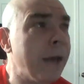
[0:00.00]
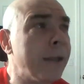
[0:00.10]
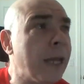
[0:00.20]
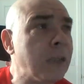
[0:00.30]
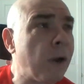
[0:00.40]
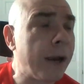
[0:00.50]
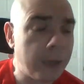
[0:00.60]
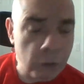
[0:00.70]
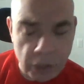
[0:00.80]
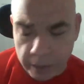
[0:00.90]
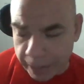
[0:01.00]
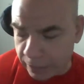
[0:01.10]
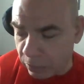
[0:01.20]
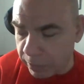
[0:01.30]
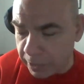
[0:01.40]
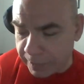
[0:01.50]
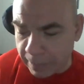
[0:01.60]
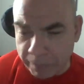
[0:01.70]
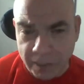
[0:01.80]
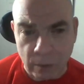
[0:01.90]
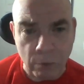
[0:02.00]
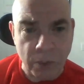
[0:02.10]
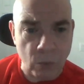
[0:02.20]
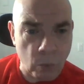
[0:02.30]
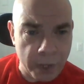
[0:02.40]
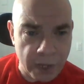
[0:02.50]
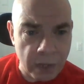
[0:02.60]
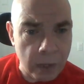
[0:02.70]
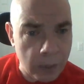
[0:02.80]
That's why I usually like doing these episodes with